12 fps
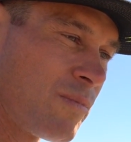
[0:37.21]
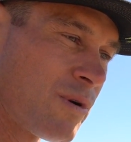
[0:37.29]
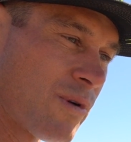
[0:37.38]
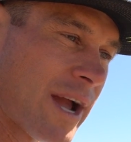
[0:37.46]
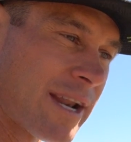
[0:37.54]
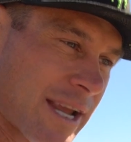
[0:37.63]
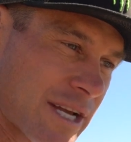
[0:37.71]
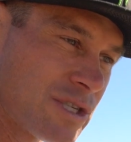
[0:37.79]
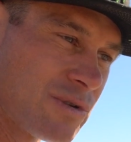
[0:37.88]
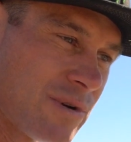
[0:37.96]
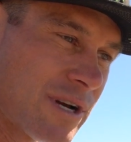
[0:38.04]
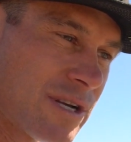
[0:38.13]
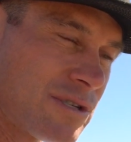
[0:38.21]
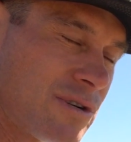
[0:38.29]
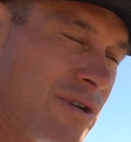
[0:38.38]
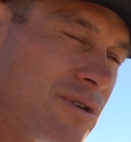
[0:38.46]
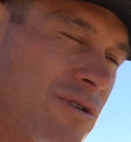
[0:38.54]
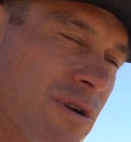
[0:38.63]
be right next to it because
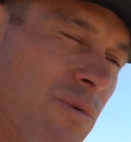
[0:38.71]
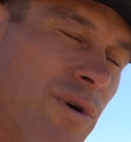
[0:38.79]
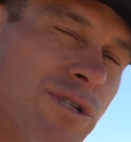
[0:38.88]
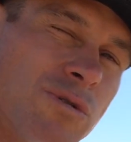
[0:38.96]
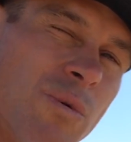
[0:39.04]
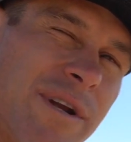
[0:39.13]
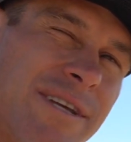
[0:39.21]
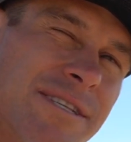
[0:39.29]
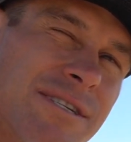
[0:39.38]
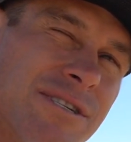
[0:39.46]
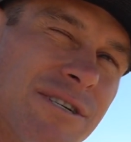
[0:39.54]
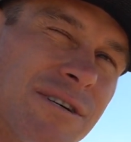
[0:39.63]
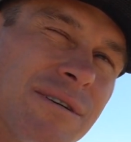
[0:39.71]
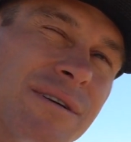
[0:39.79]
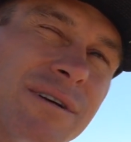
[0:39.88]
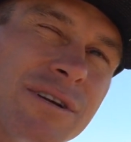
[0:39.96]
they're using a 120 this year.